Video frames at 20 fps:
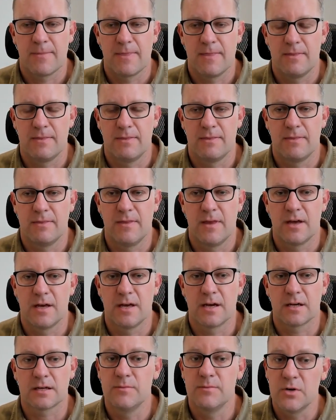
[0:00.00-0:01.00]
at the
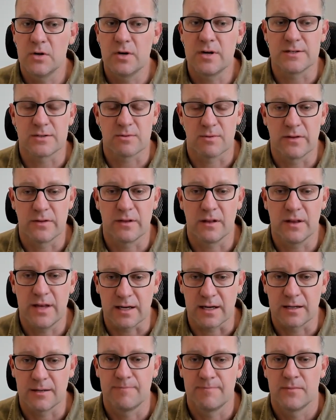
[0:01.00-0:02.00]
University of Rhode
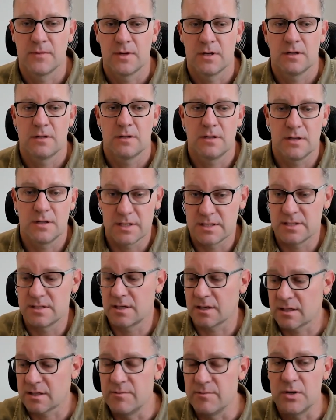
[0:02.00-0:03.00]
Island, was the
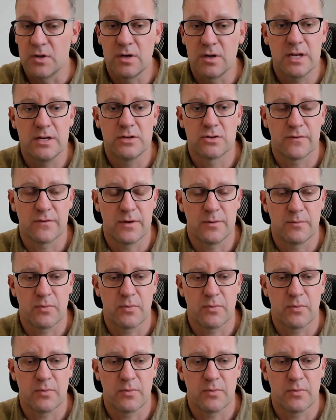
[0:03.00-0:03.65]
expedition's leader.